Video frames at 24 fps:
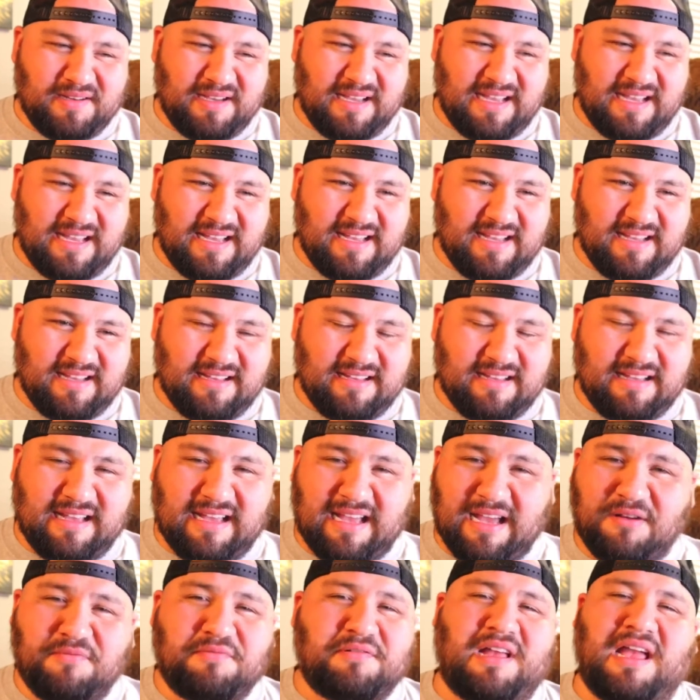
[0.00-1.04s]

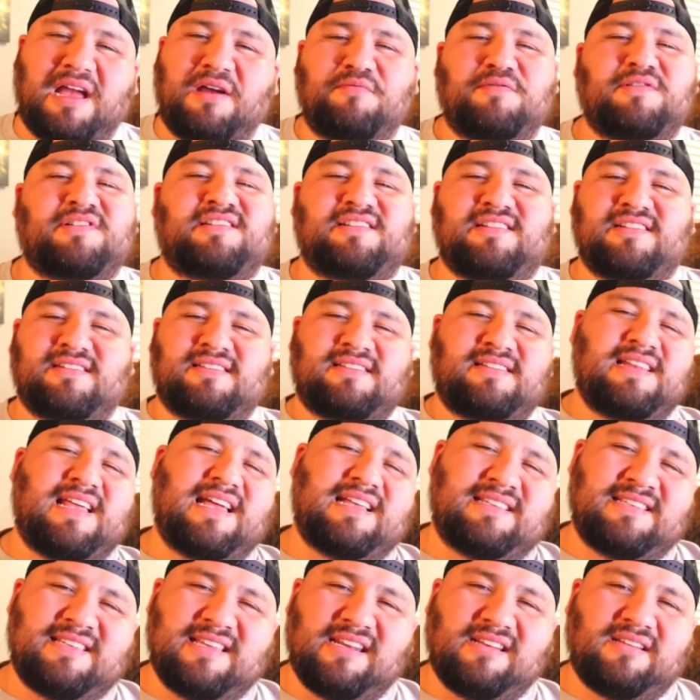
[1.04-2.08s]
I was just
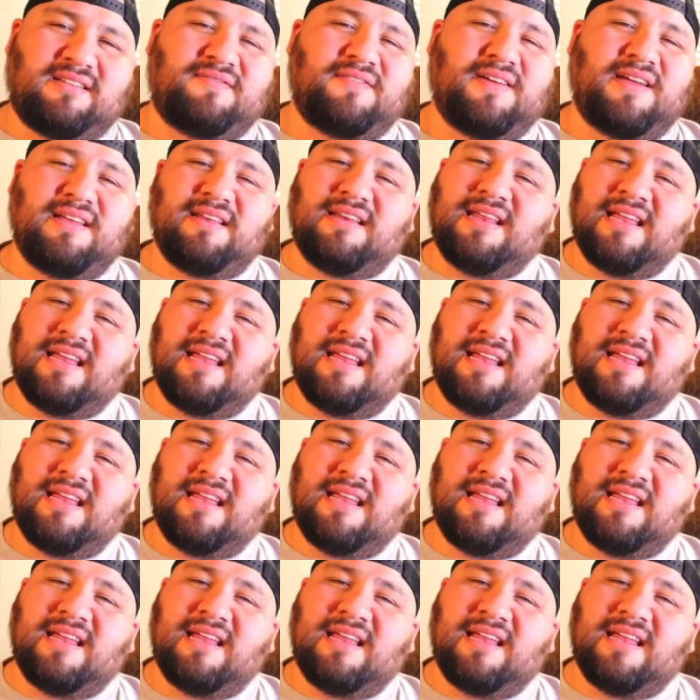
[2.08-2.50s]
not satisfied.